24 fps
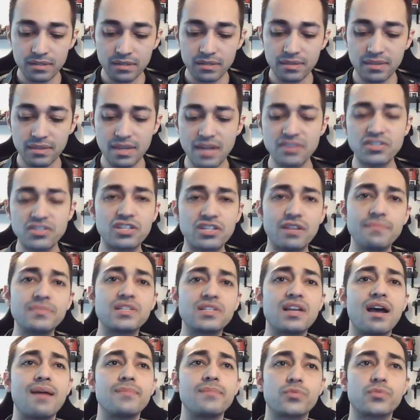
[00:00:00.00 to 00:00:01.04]
there's some
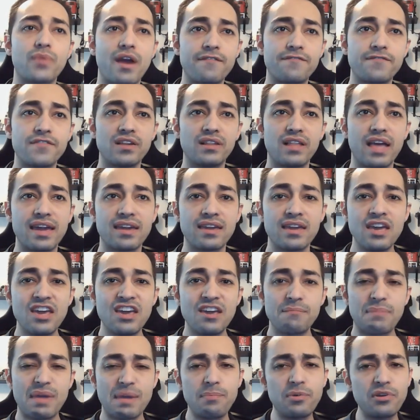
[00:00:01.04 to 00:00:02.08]
times where I feel like
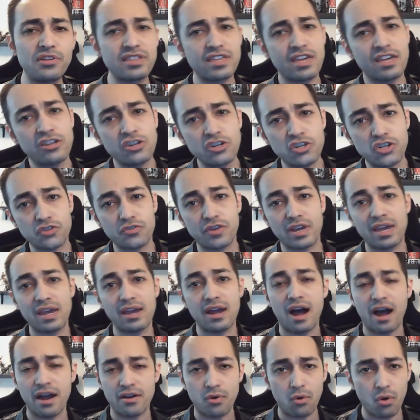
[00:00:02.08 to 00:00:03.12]
people in the industry
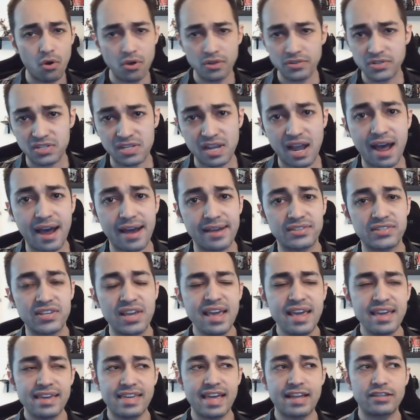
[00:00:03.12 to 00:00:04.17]
on all sides
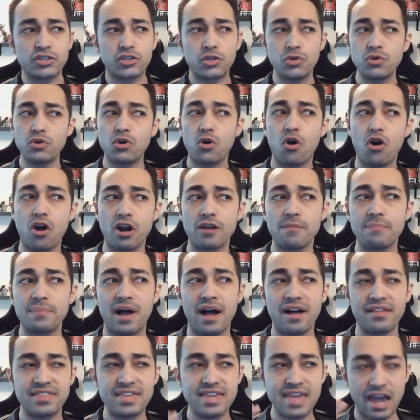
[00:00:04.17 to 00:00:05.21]
get too caught up
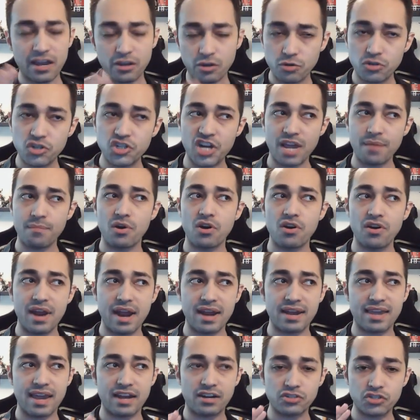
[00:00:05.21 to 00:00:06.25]
on the echo chamber
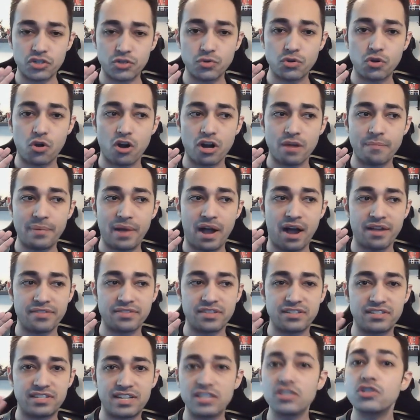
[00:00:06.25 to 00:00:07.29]
and get too caught up on the
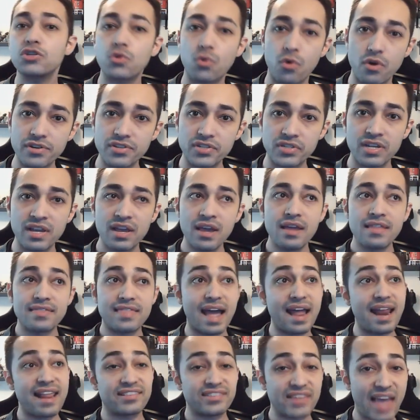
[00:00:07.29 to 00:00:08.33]
discourse
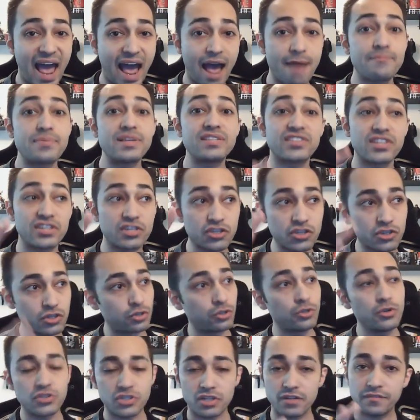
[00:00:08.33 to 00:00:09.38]
that happens
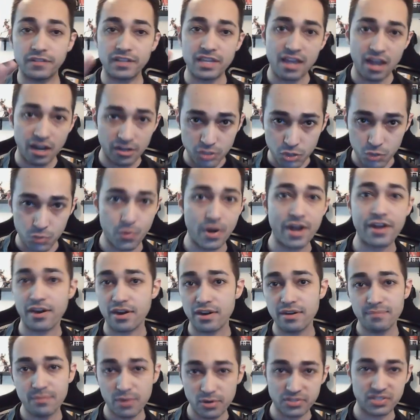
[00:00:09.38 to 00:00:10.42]
exclusively on Twitter
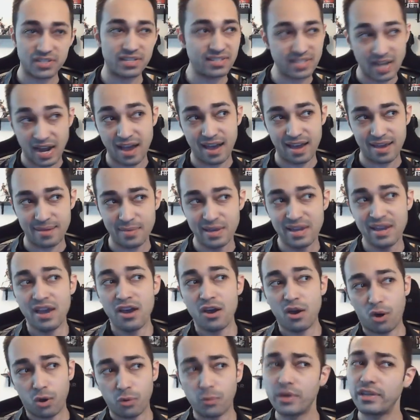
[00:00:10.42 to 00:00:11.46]
most of the time,
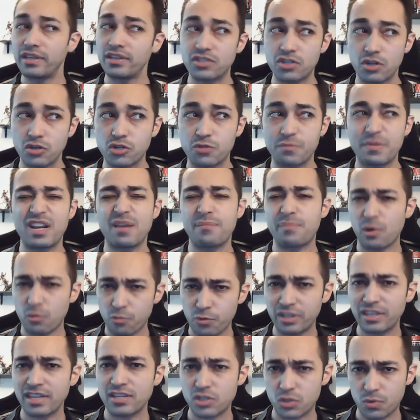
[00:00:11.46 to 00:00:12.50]
or really social media, but
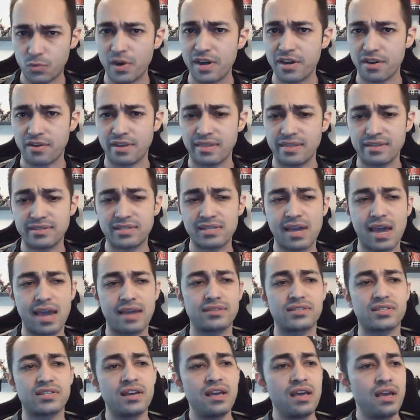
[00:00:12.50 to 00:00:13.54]
really Twitter in this
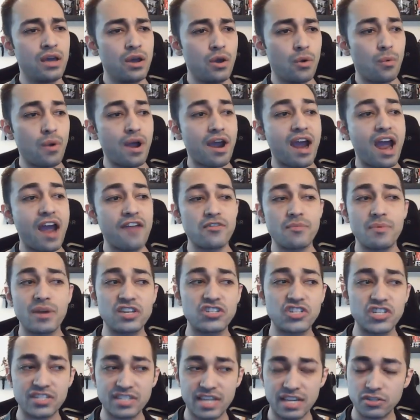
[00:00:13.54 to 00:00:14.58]
case, where everybody
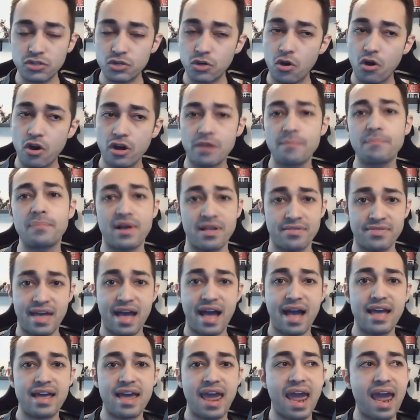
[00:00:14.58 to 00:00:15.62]
just gets caught up on
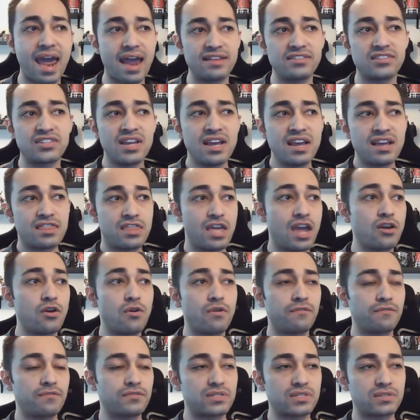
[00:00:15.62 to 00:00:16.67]
that and they
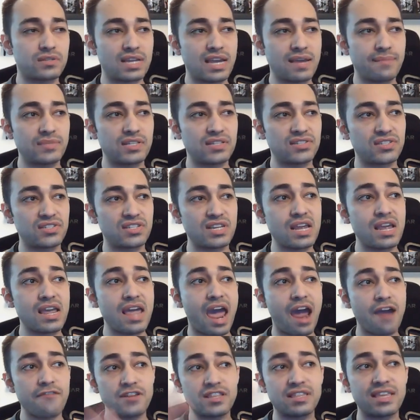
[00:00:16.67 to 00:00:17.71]
don't seem to see
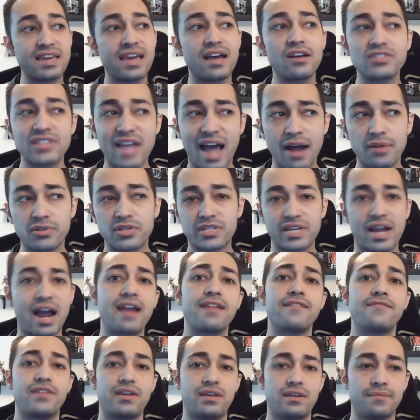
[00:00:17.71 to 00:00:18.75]
everything else outside
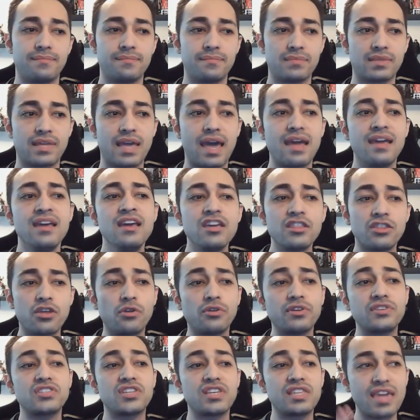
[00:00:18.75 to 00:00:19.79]
of it, okay? They only
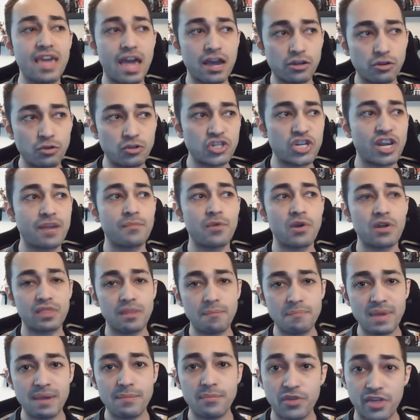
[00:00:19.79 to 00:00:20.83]
see the echo chamber and the
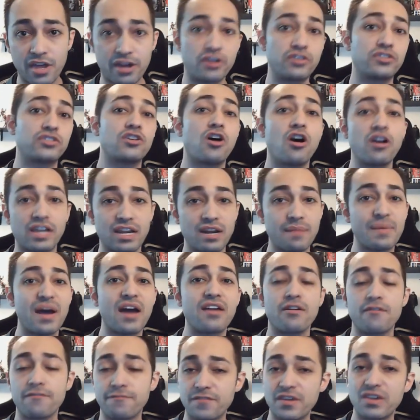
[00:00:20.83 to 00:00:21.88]
people that are talking about it
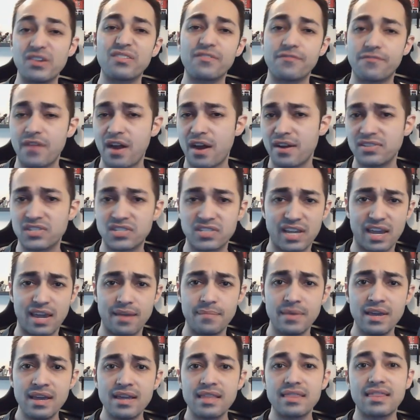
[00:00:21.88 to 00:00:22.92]
or feel the very same
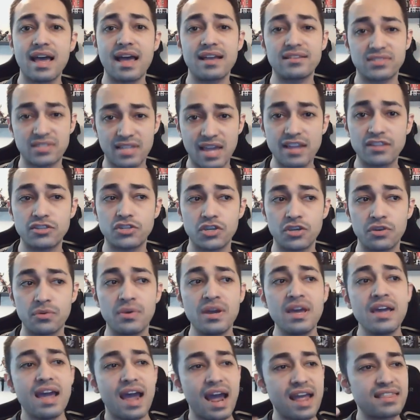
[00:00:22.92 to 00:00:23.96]
as they do,
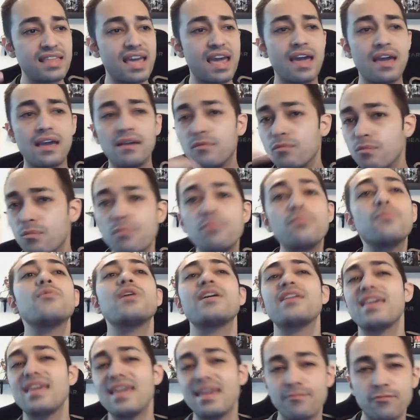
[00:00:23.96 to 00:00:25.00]
and they
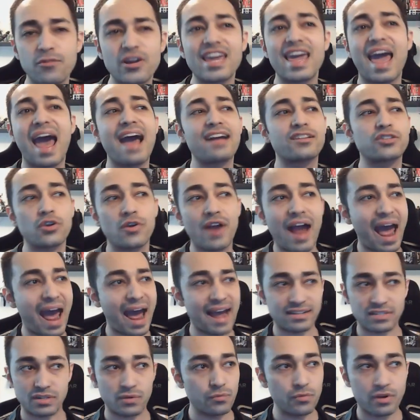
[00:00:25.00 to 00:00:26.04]
re react or
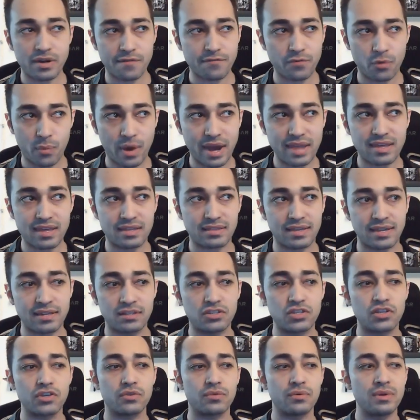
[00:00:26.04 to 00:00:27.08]
act in whatever way that they
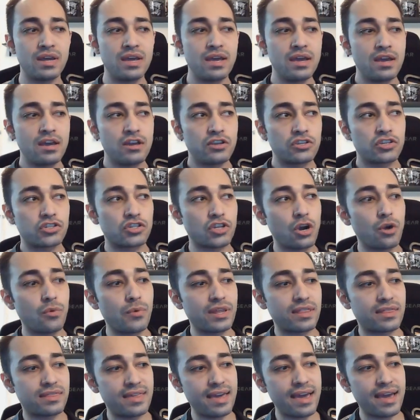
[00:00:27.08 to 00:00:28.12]
do. So
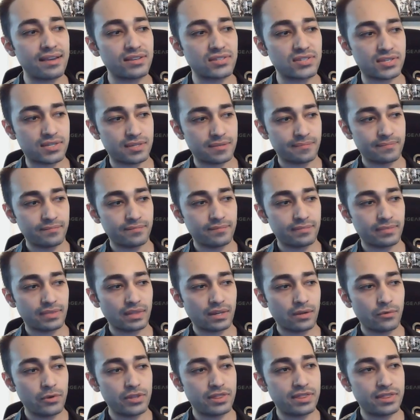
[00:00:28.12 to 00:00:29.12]
with this... With